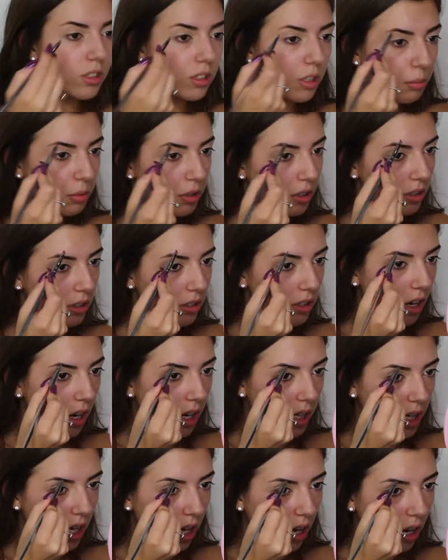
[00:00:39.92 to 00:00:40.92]
I'm going to
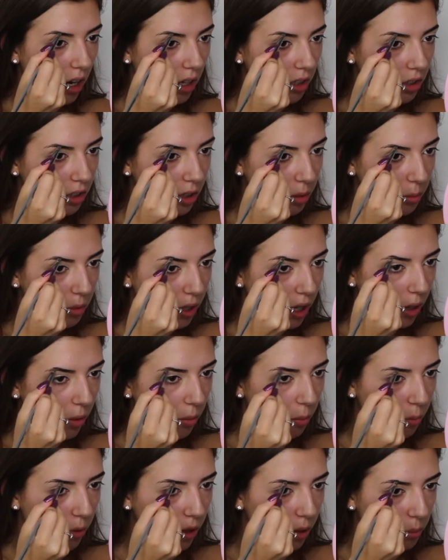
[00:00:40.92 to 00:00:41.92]
start at the arch of the brow
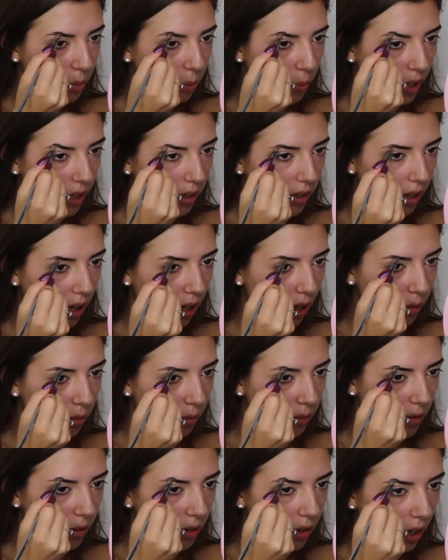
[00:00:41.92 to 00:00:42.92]
and work my way
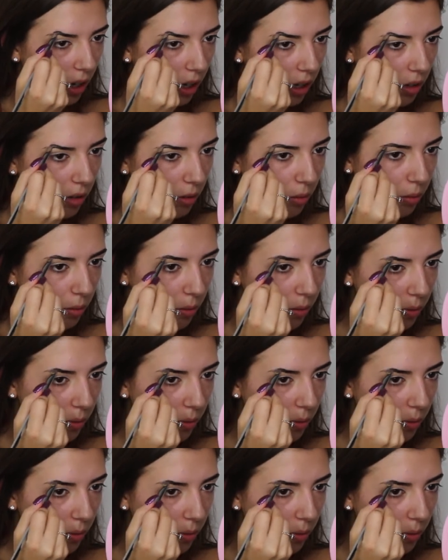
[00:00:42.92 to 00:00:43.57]
down the tail.